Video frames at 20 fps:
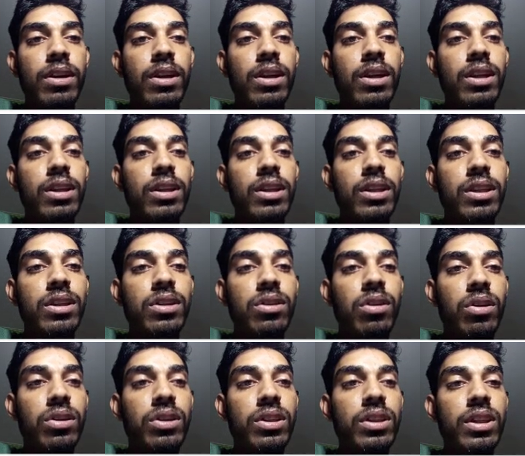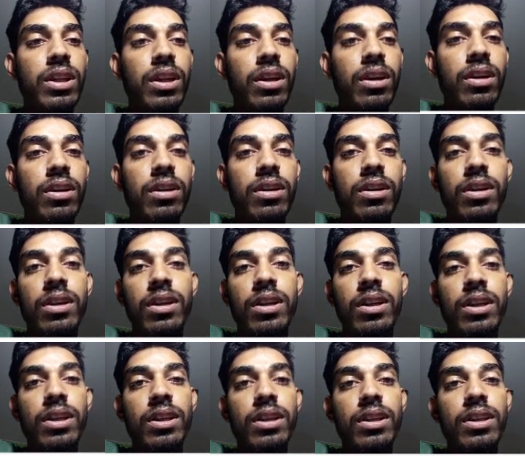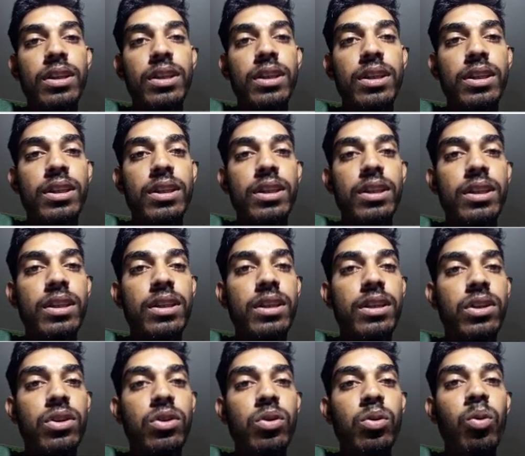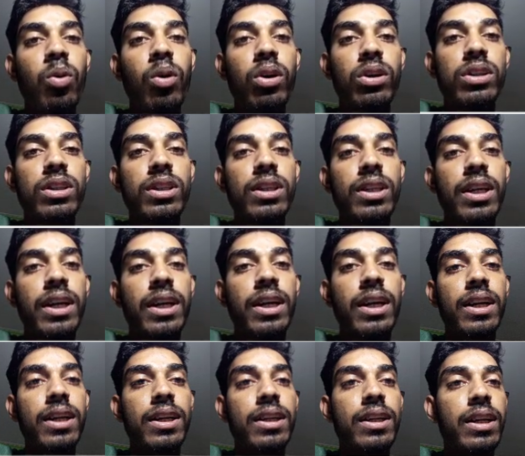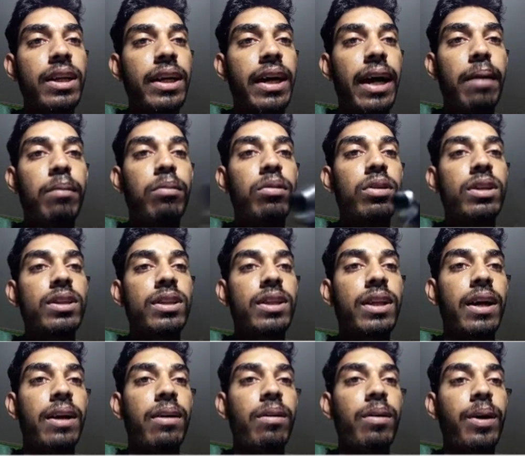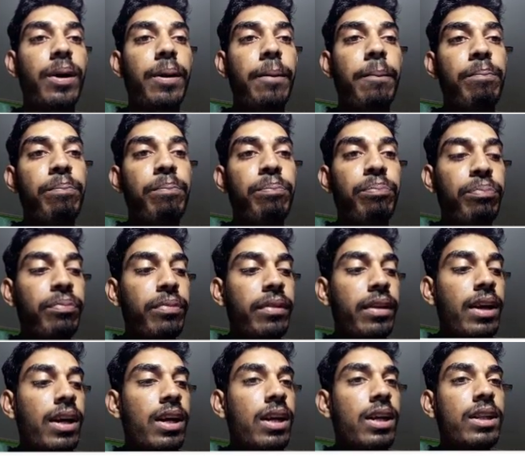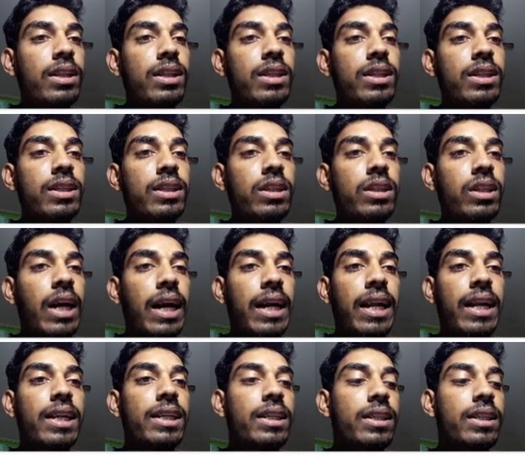this is oxygen, this is two oxygen and carbon is there. Okay, this is catalyst.